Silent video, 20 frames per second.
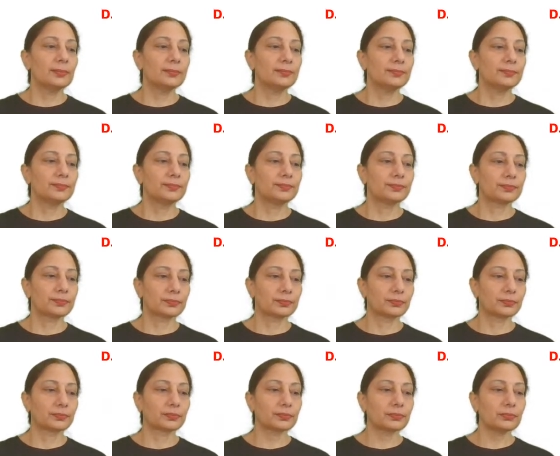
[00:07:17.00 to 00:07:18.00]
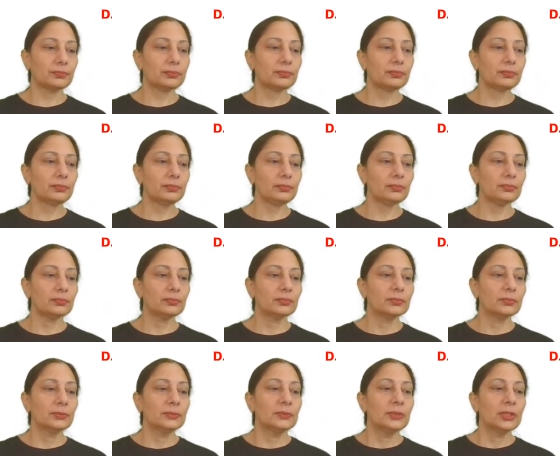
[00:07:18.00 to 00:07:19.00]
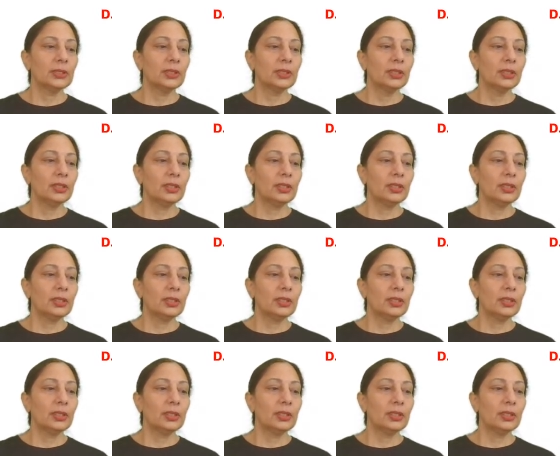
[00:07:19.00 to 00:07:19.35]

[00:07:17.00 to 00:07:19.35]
No one is speaking in this clip.